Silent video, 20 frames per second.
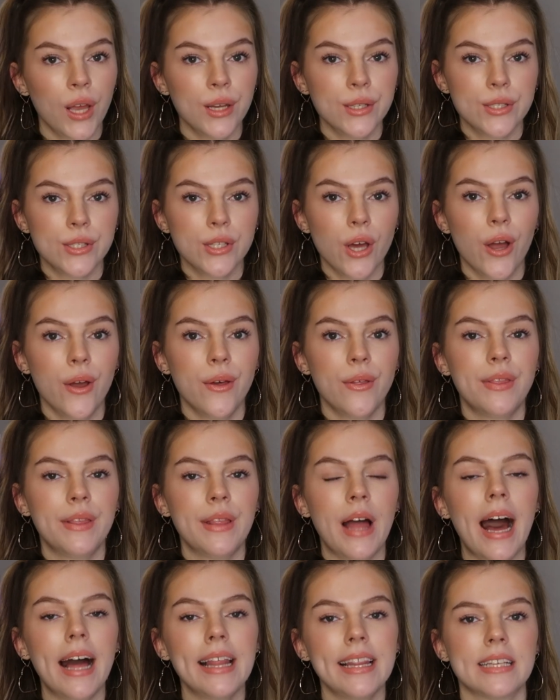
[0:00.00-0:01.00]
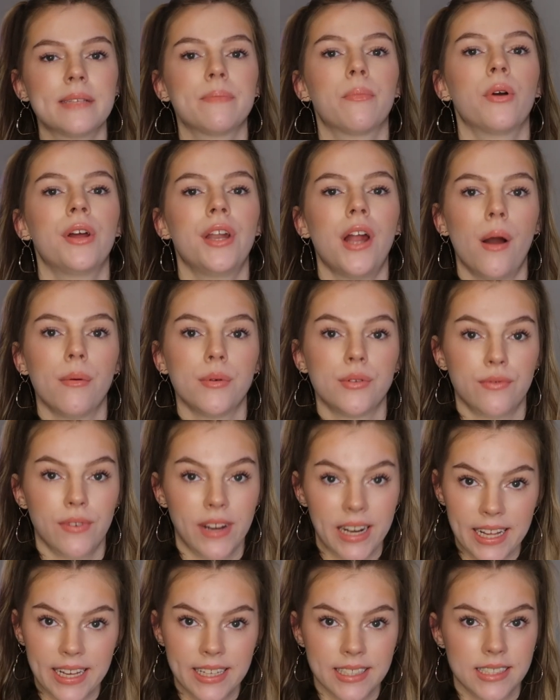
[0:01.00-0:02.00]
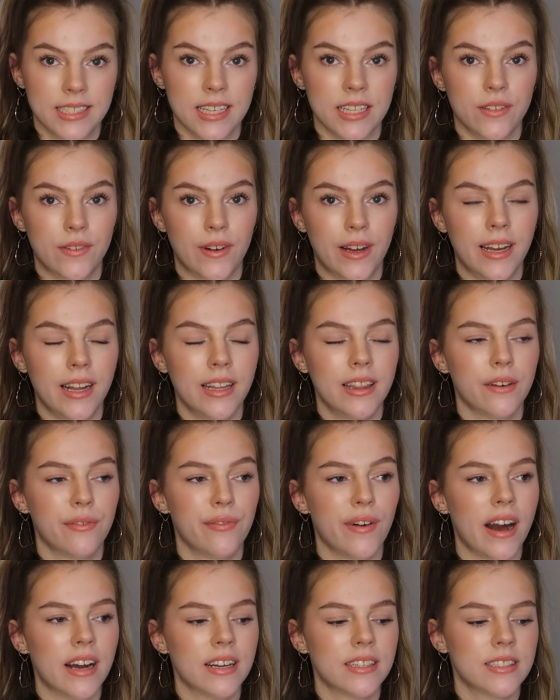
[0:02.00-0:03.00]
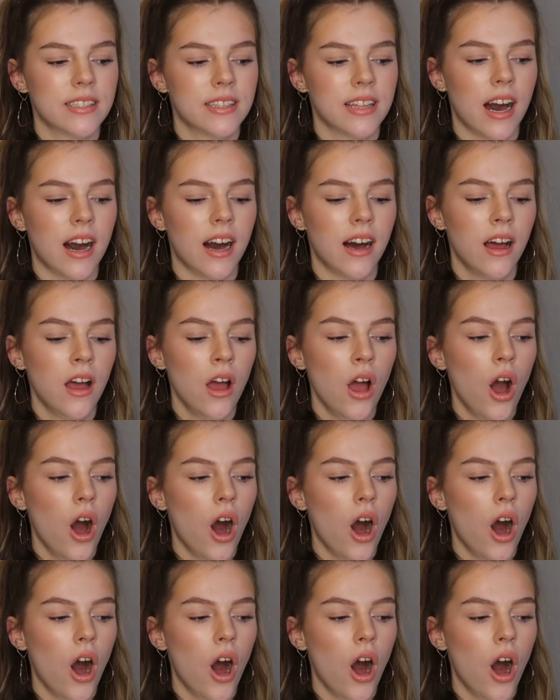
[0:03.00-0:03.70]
So at this point I was really considering the fact that